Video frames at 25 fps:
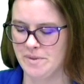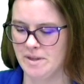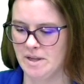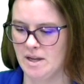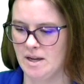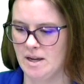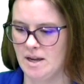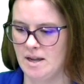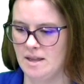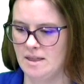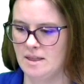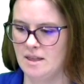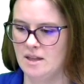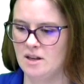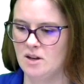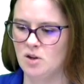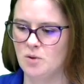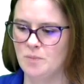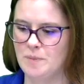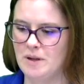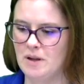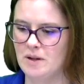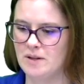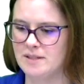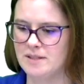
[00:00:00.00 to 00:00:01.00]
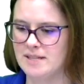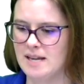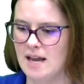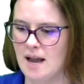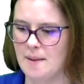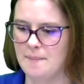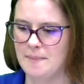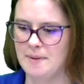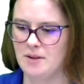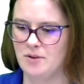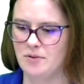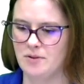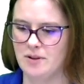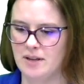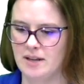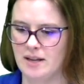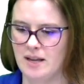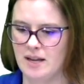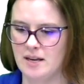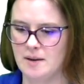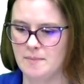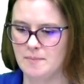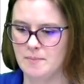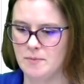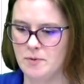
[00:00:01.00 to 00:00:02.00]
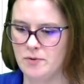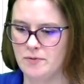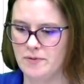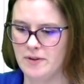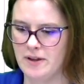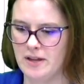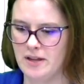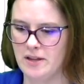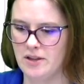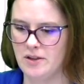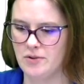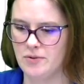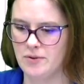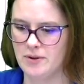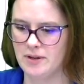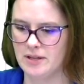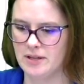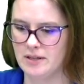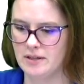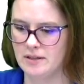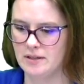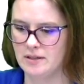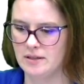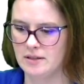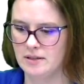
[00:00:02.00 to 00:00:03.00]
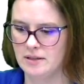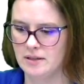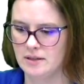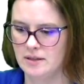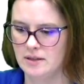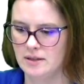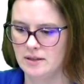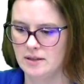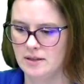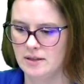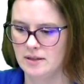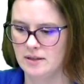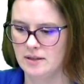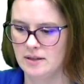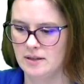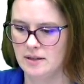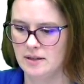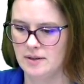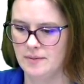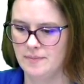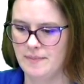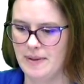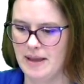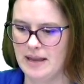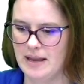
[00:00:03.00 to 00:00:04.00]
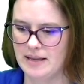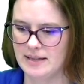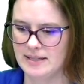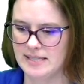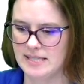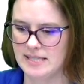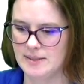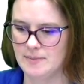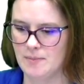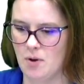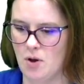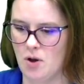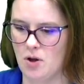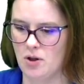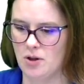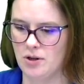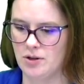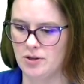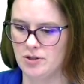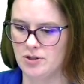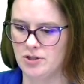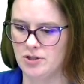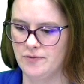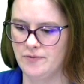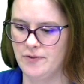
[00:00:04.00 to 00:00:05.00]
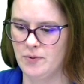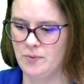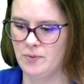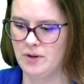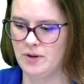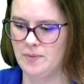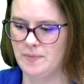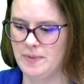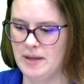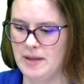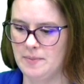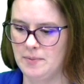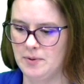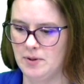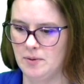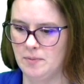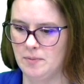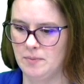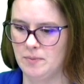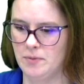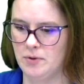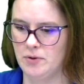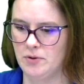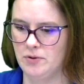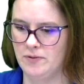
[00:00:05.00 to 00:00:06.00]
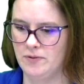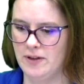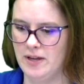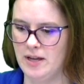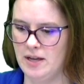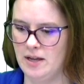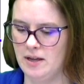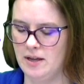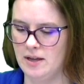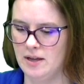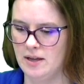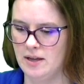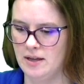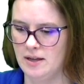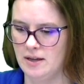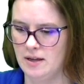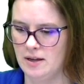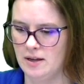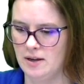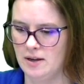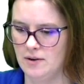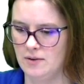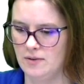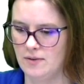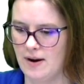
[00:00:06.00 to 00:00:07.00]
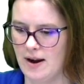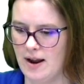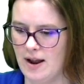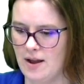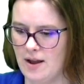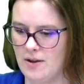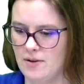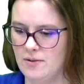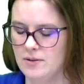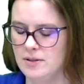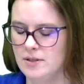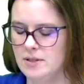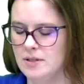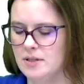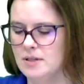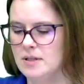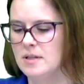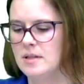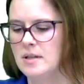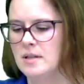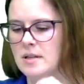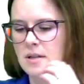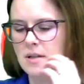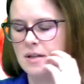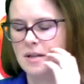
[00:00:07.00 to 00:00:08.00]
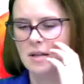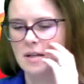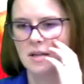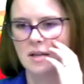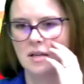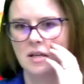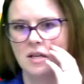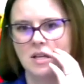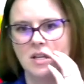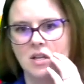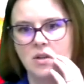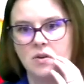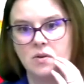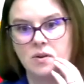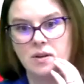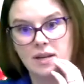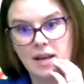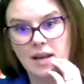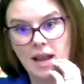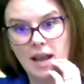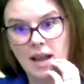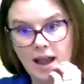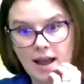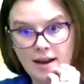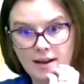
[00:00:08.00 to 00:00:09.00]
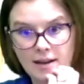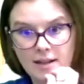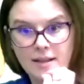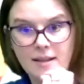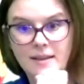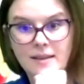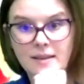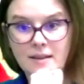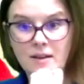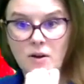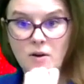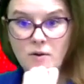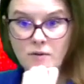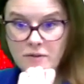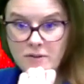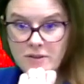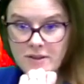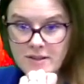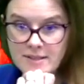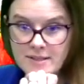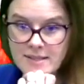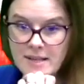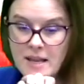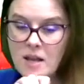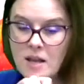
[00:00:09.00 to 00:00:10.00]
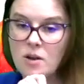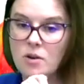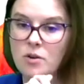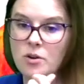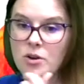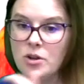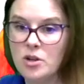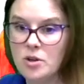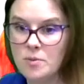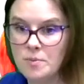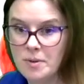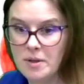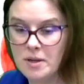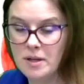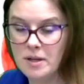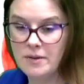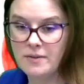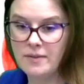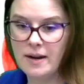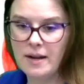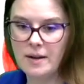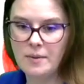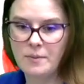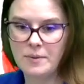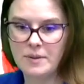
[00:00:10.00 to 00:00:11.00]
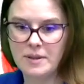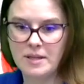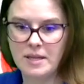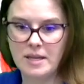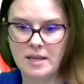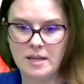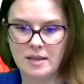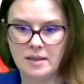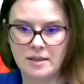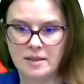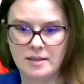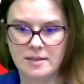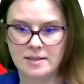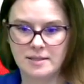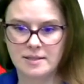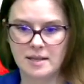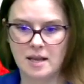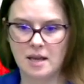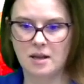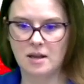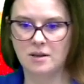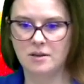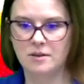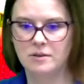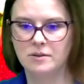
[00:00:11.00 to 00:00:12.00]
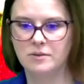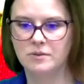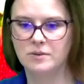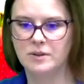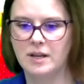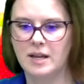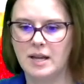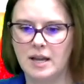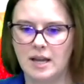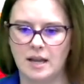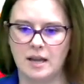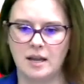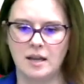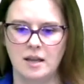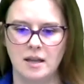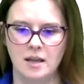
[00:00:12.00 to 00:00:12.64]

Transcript: And then it'll be on top and you can kind of move it and you can make it smaller. So if you want to be able to move it, around. You can add it over the cell or you can put it right within the cell, okay?